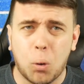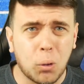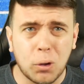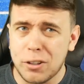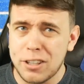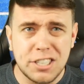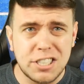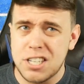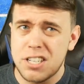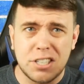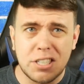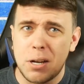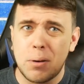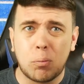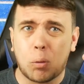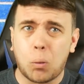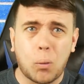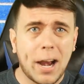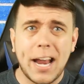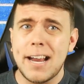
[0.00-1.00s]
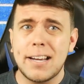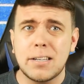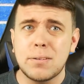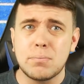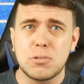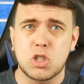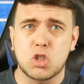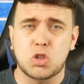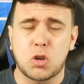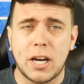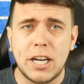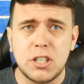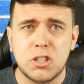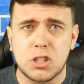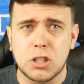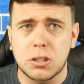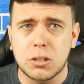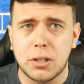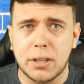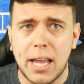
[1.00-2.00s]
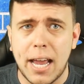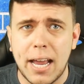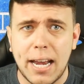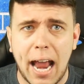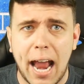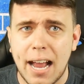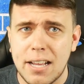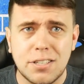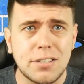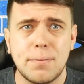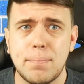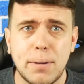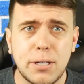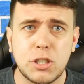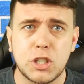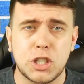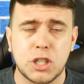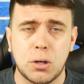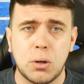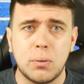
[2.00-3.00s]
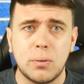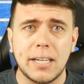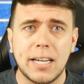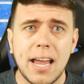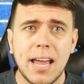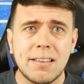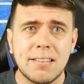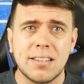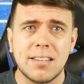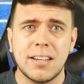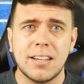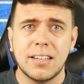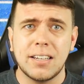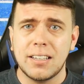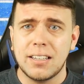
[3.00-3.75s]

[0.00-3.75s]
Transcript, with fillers: or this is some random stranger that hasn't been shown yet.